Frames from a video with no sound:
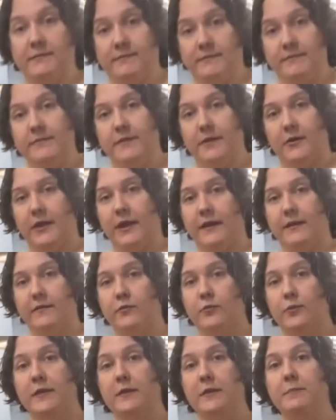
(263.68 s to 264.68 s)
Okay, that's
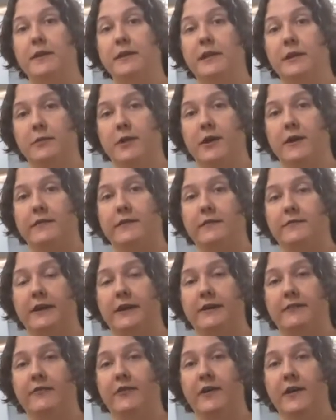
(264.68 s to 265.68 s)
one of the building blocks of
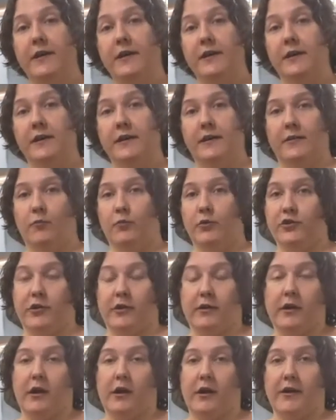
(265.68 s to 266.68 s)
life, which
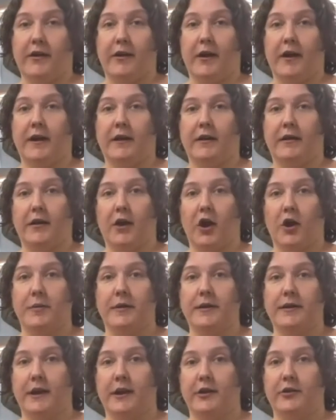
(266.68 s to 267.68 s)
are
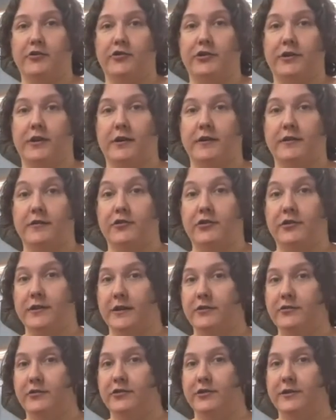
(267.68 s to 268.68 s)
carbon, hydrogen, oxygen,
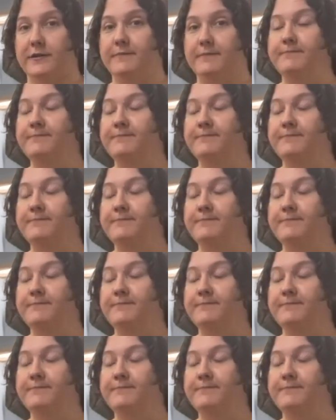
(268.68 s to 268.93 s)
nitrogen.